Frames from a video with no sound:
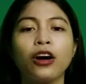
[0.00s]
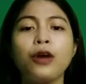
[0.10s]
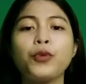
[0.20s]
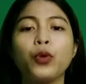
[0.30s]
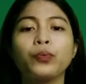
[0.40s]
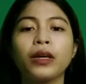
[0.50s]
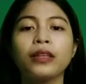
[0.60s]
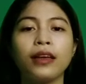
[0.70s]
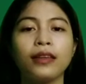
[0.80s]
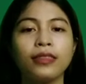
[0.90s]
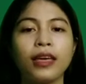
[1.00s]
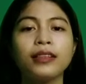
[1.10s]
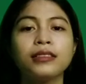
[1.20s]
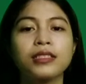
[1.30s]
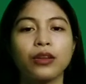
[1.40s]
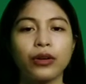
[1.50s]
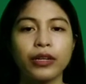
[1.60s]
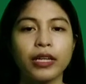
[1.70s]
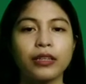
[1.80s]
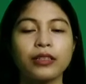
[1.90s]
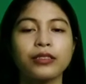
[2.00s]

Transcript: of open-ended story.